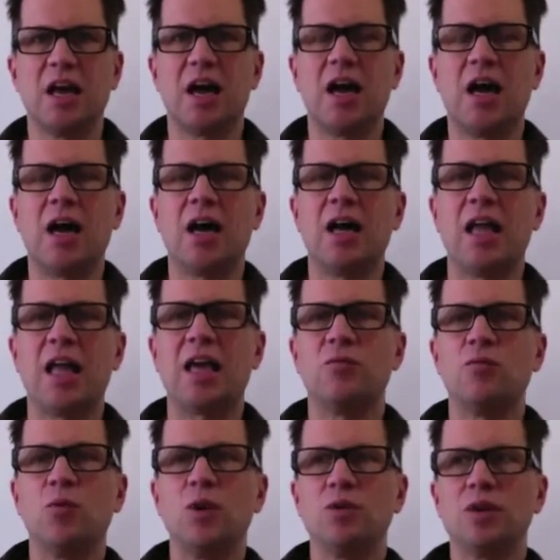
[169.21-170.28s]

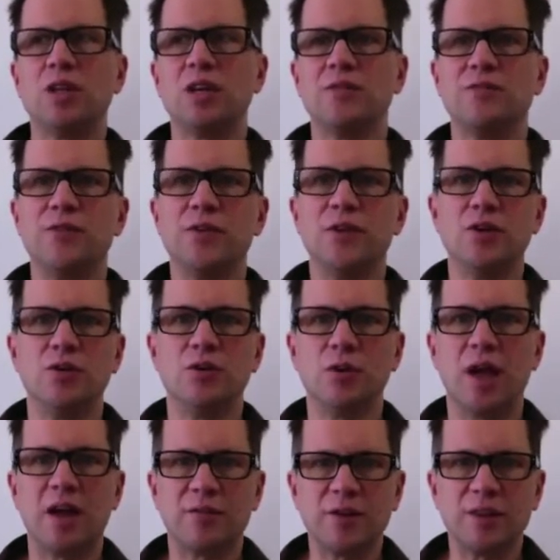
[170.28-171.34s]
and will give you
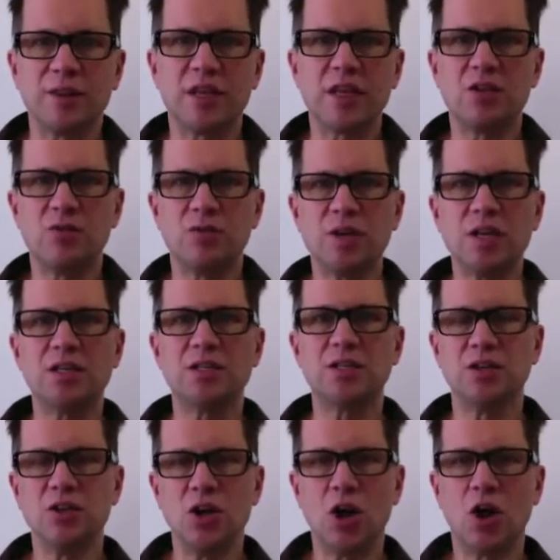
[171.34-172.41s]
everything you need to
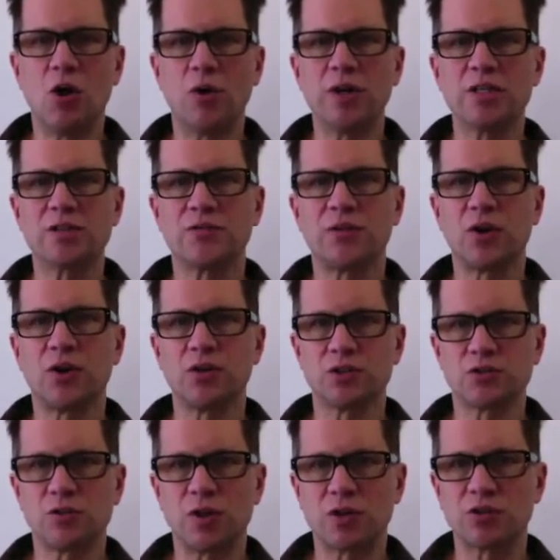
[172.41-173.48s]
know as far as
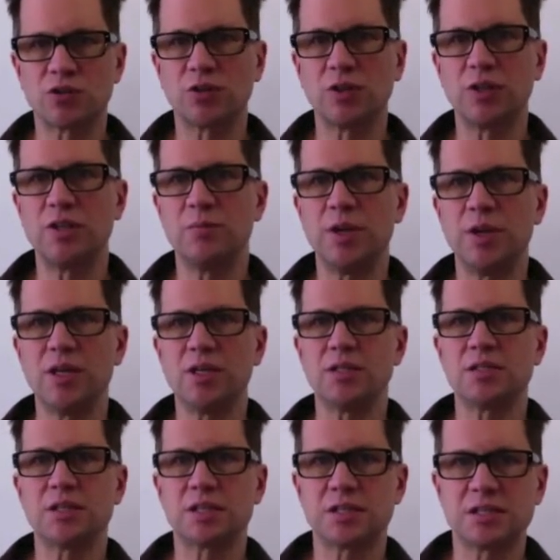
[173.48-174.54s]
structurally to be
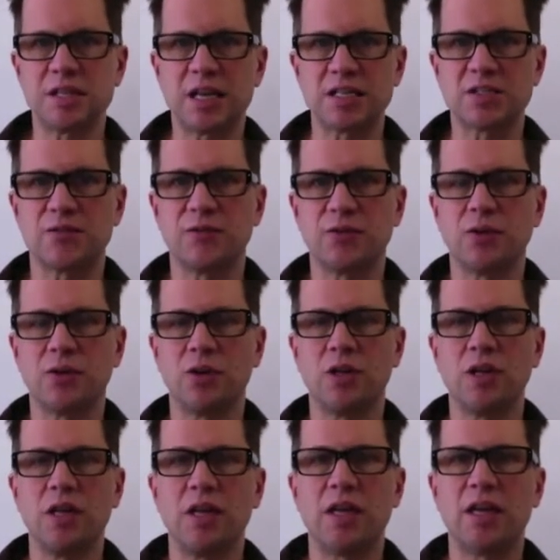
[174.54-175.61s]
successful
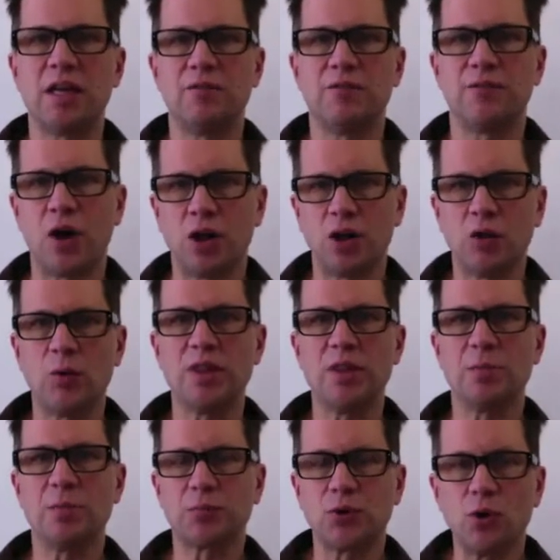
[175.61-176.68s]
in following the
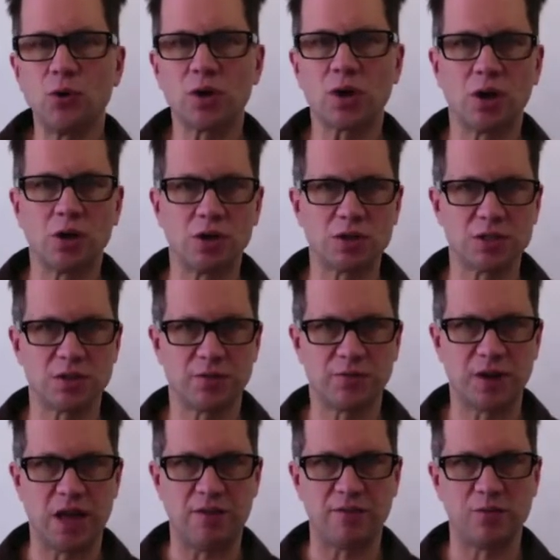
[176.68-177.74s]
protocols of the
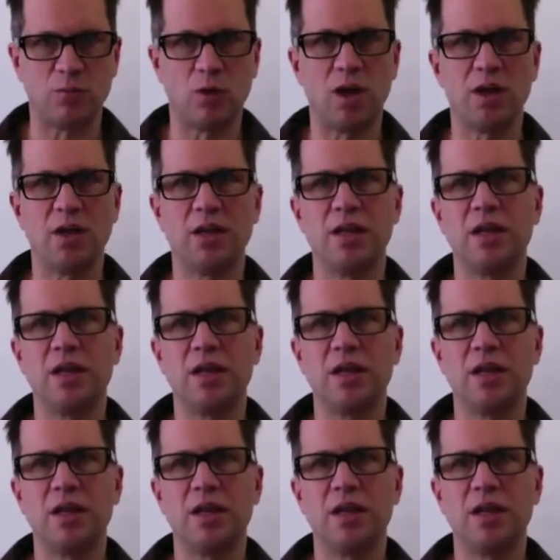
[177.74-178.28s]
5&1.